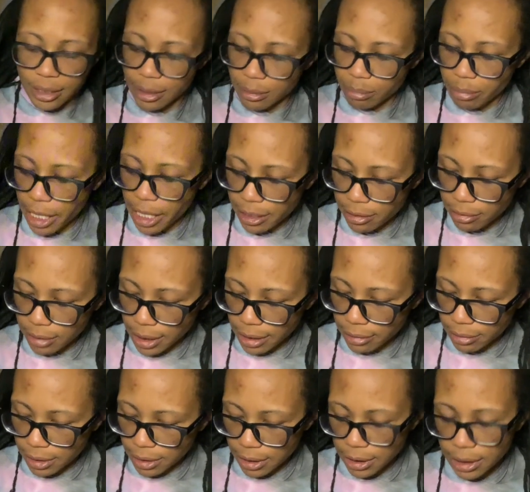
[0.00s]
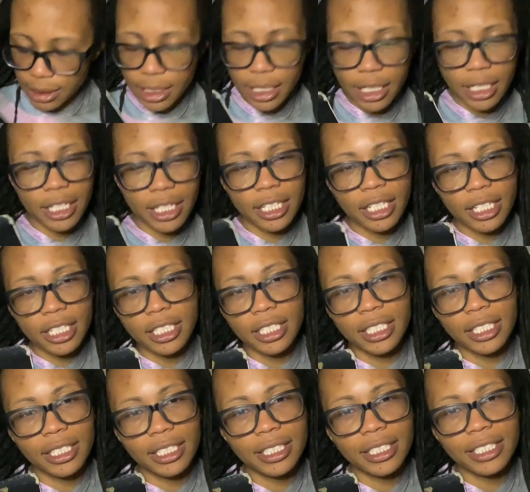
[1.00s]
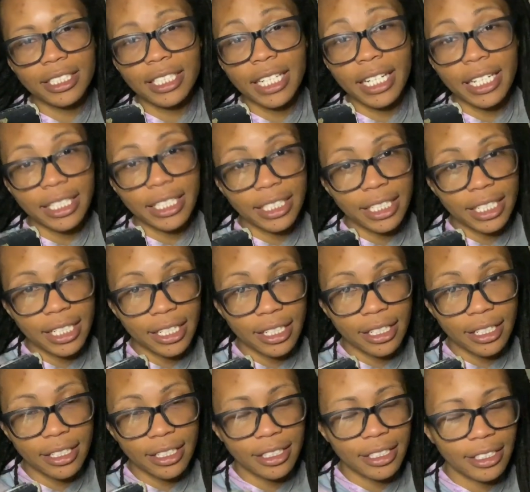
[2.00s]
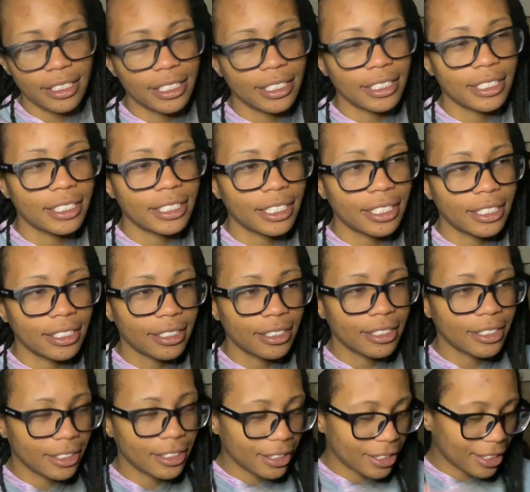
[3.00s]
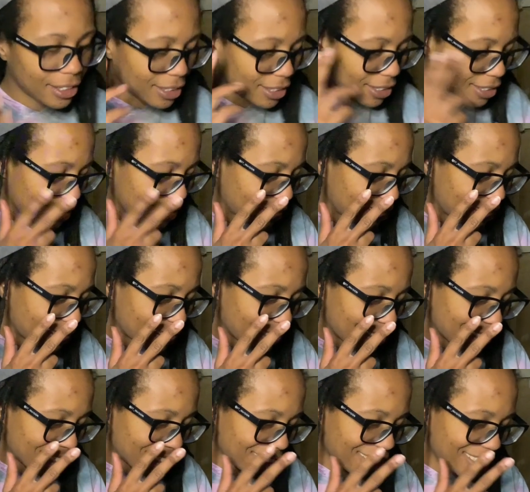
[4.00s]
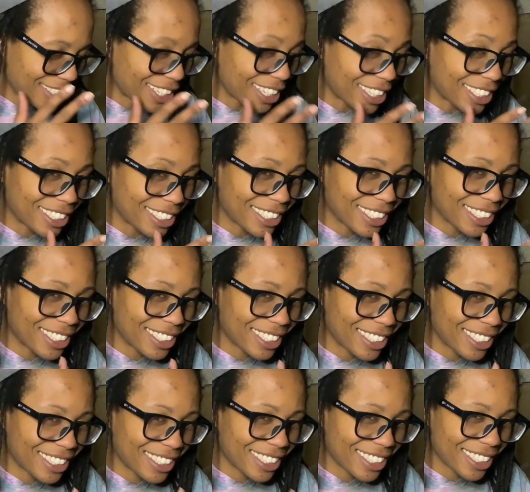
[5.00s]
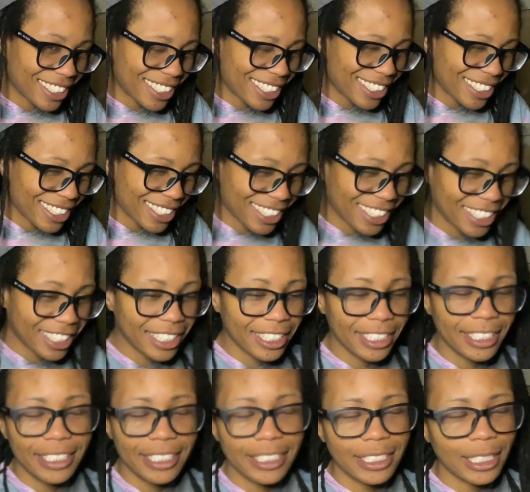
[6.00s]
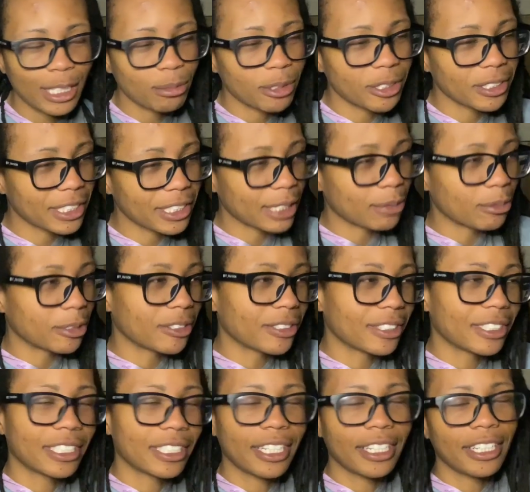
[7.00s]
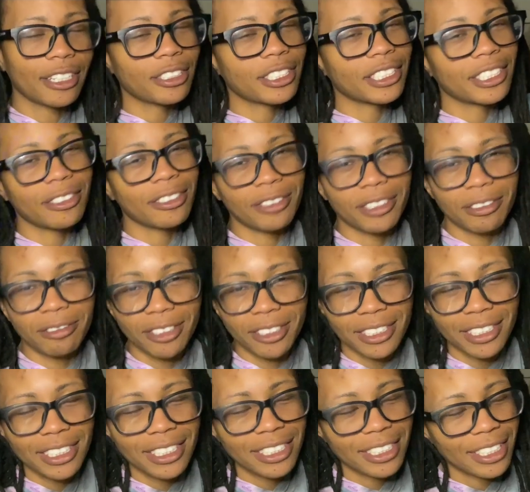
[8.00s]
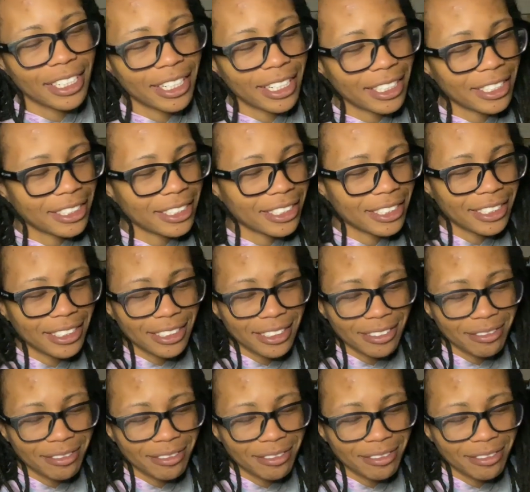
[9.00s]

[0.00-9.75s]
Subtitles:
Back when I was Danielle instead of Danny T. Same old, same old. There's no difference. I just